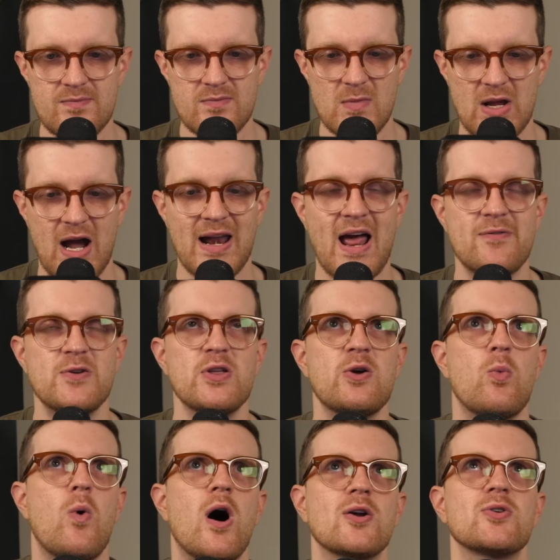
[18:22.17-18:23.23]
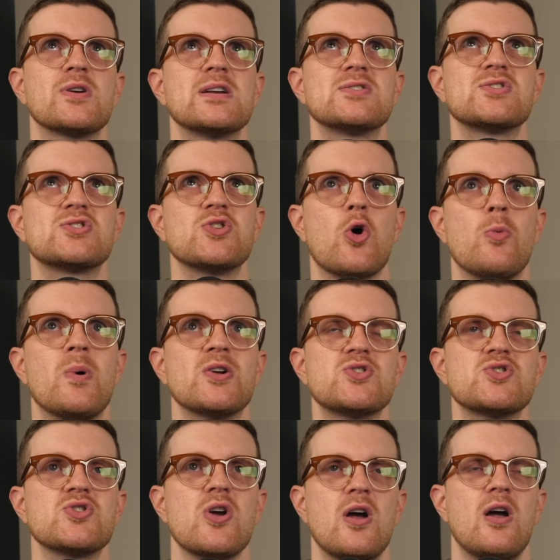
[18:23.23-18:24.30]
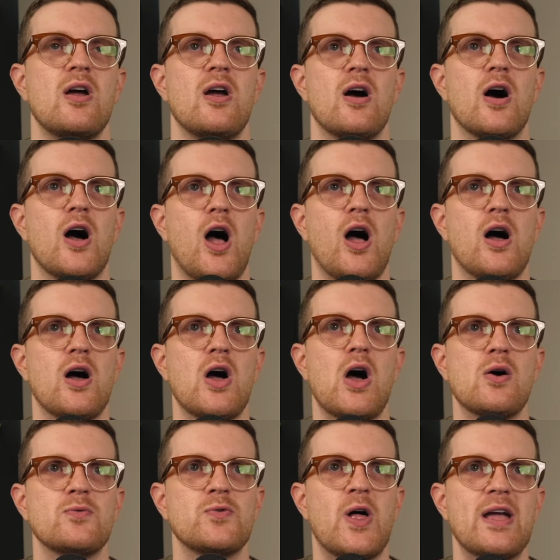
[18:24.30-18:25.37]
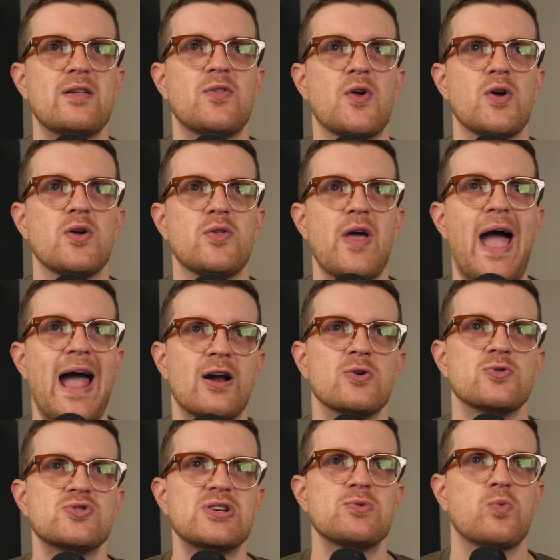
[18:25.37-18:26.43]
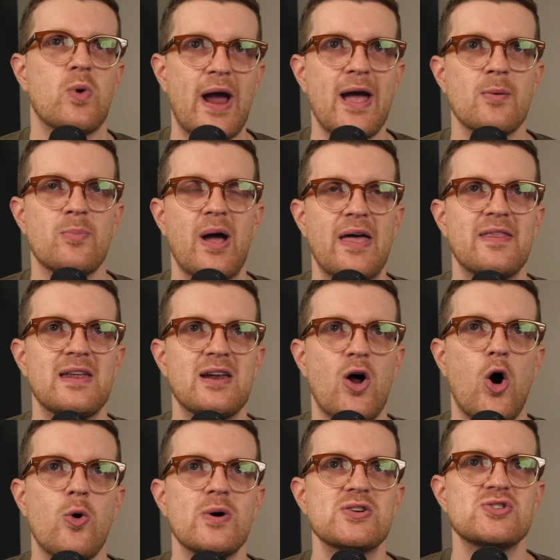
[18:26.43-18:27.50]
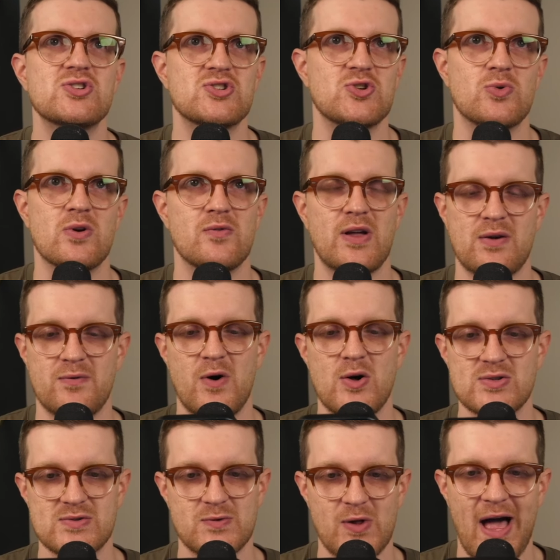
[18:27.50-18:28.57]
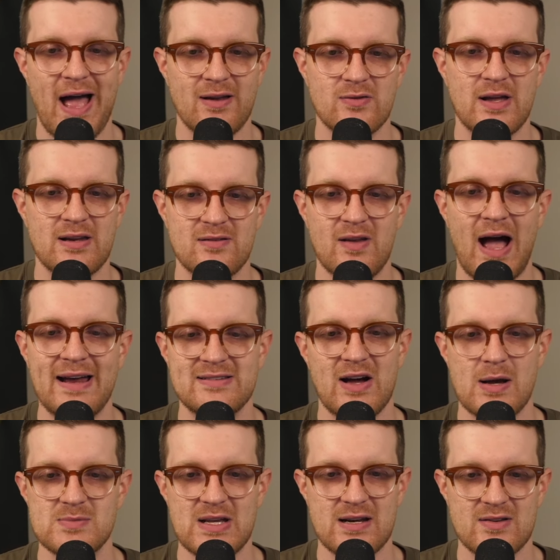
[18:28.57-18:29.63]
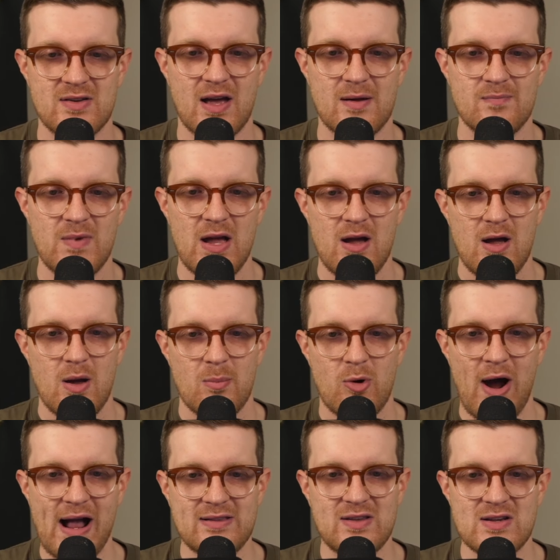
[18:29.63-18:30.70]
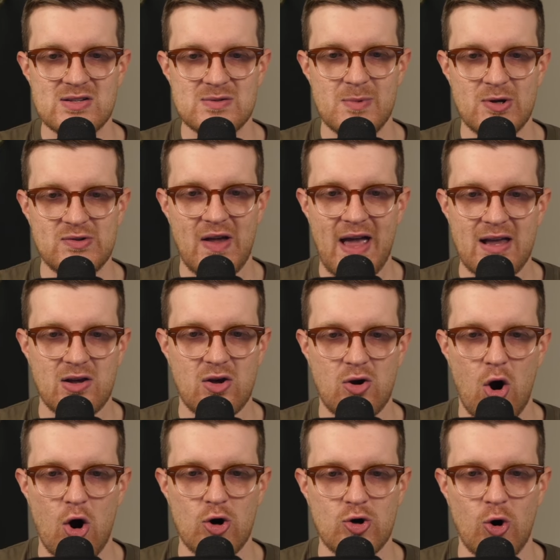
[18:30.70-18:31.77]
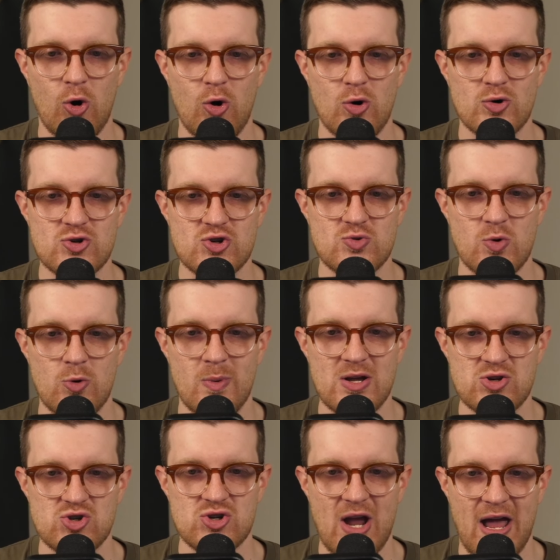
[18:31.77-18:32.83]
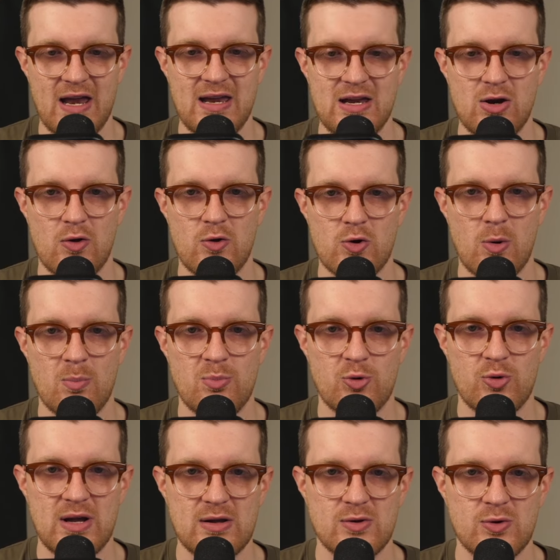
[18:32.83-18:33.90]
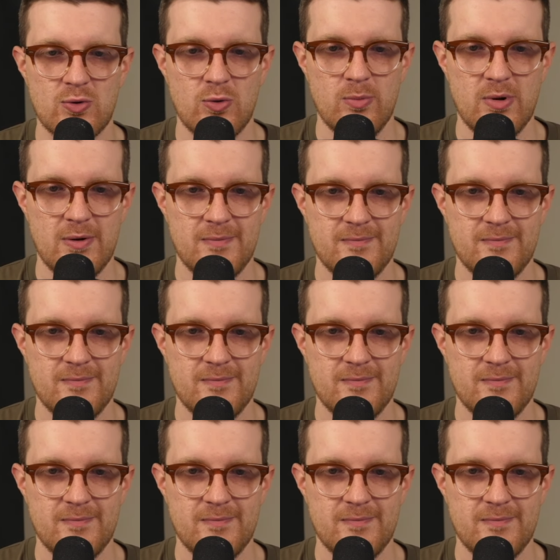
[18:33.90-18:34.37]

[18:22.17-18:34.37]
God, I feel like Water gets so much of like the energy ramp, and then it always just sort of like falls flat, like 9 times out of 10. Maractus, Miltank, Carkol, Shroomish, and another Breloom.